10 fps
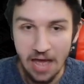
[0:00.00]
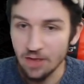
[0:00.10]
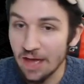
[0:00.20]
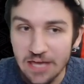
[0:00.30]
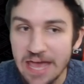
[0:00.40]

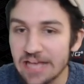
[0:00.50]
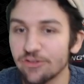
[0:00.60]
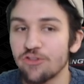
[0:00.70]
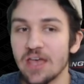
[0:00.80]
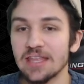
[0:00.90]
I can't
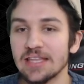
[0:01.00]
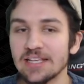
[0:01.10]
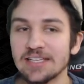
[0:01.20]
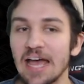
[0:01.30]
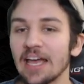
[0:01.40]
say that
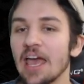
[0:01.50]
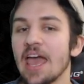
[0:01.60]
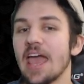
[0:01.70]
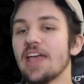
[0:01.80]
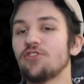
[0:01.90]
this deck...
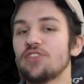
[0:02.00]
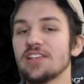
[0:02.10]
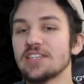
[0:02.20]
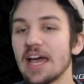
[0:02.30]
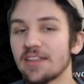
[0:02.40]
Is
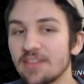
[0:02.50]
this deck the